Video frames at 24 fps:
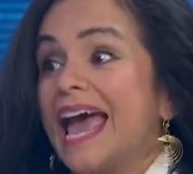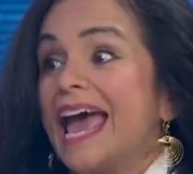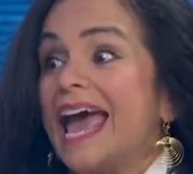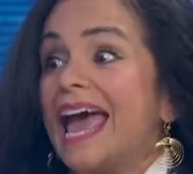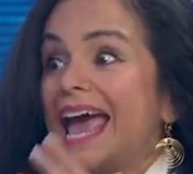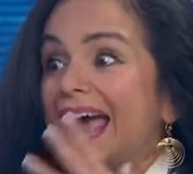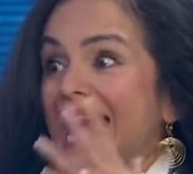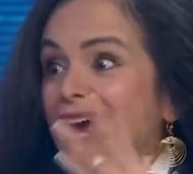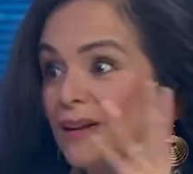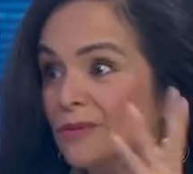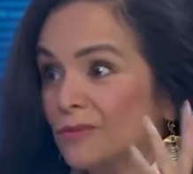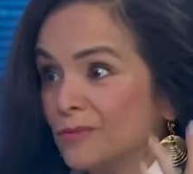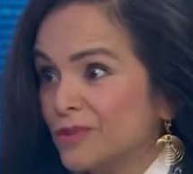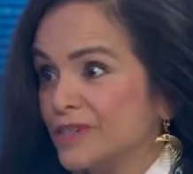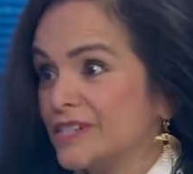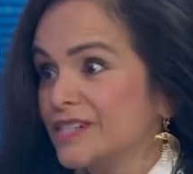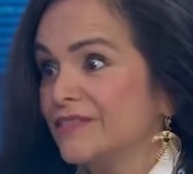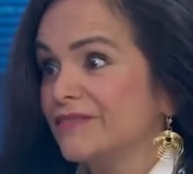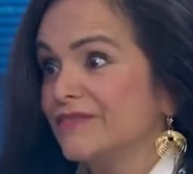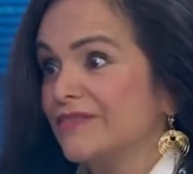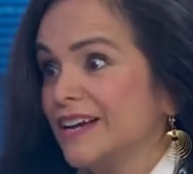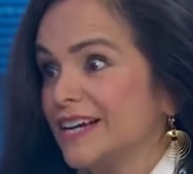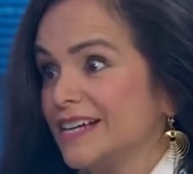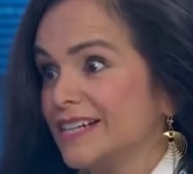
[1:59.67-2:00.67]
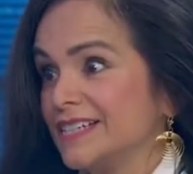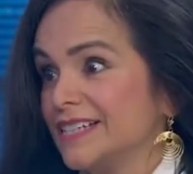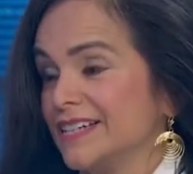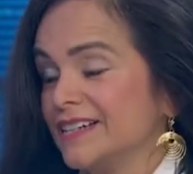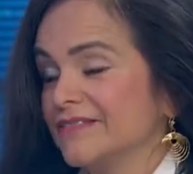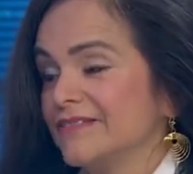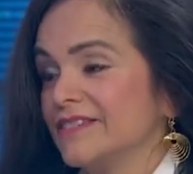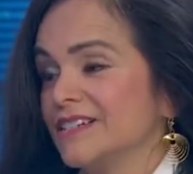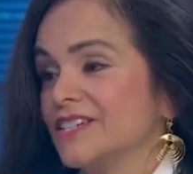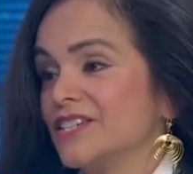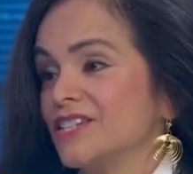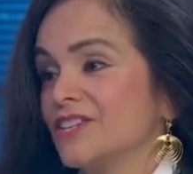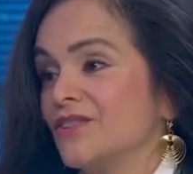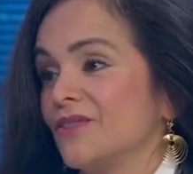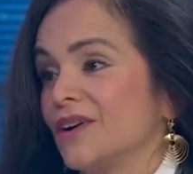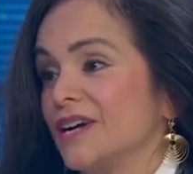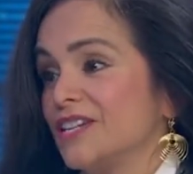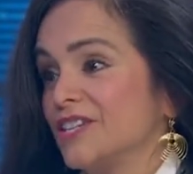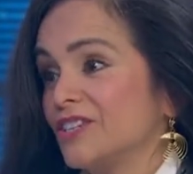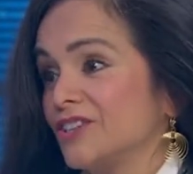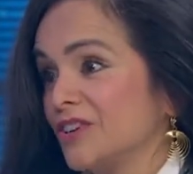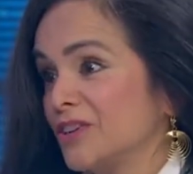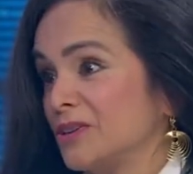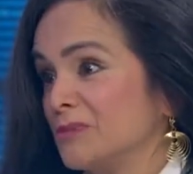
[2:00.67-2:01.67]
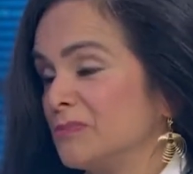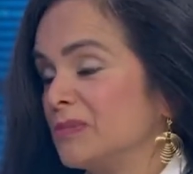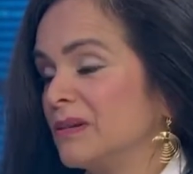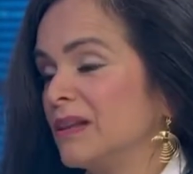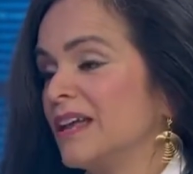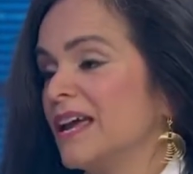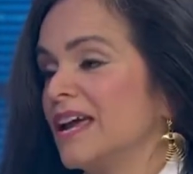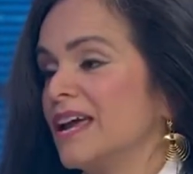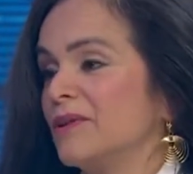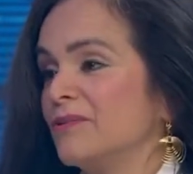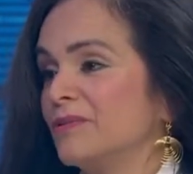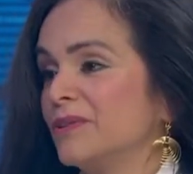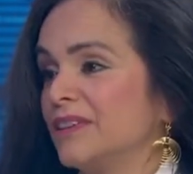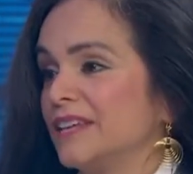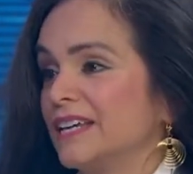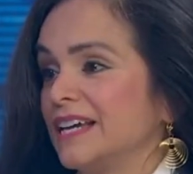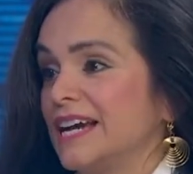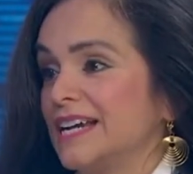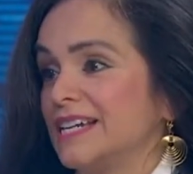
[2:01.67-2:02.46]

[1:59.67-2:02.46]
and was effective. And so I started playing with the